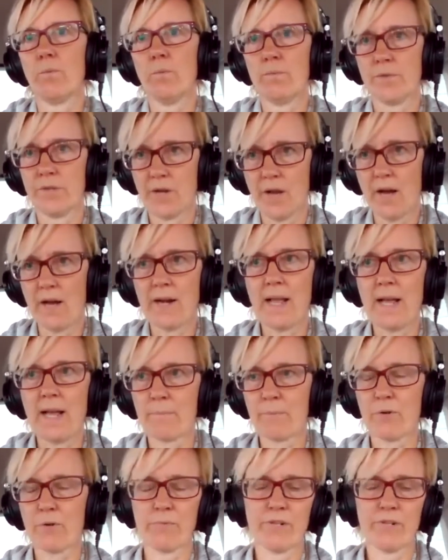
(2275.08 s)

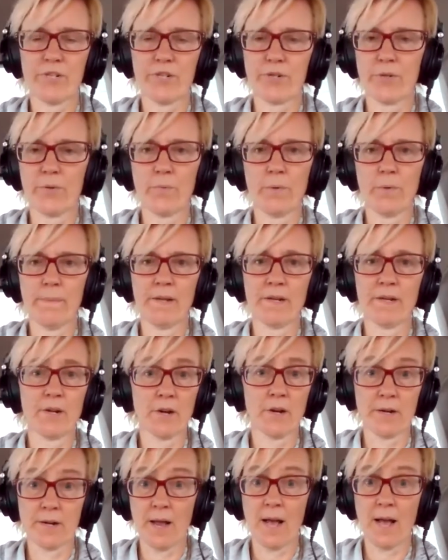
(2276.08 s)
non-Aboriginal women
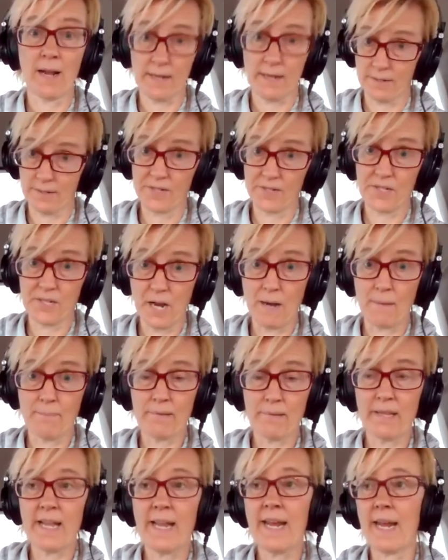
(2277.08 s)
are not going to stop
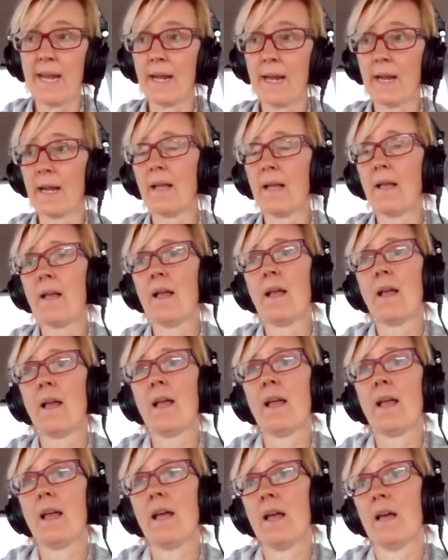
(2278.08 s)
playing.
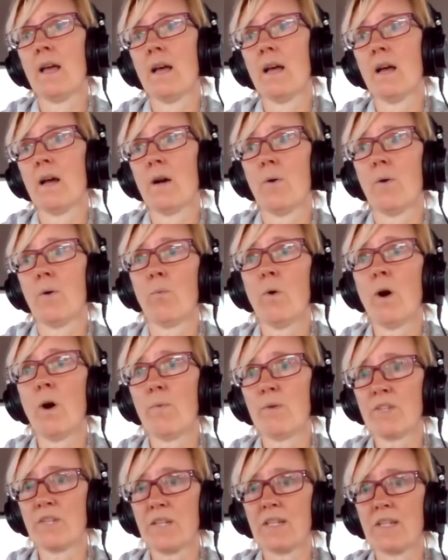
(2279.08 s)

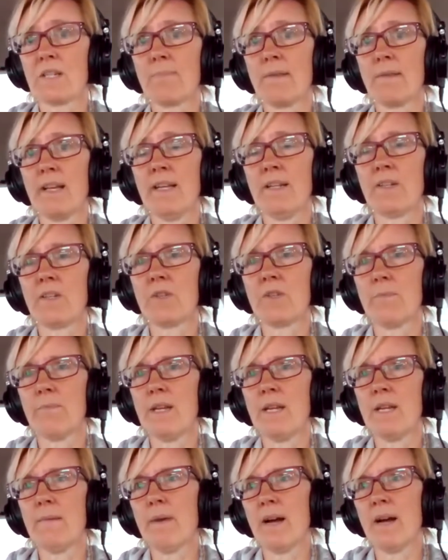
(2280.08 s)
What was explained to
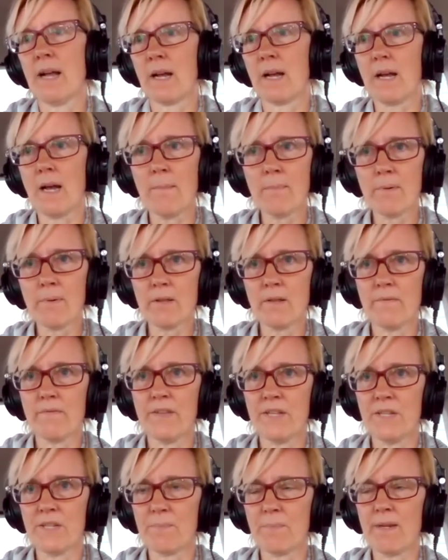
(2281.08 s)
me by a couple of
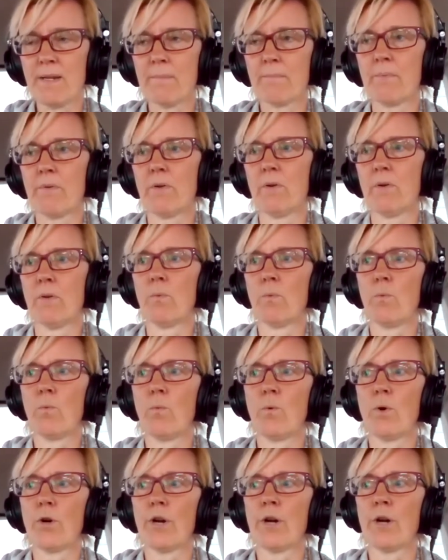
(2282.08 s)
these people
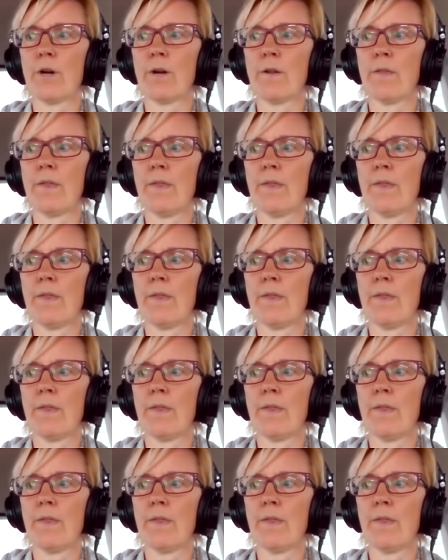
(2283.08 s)
were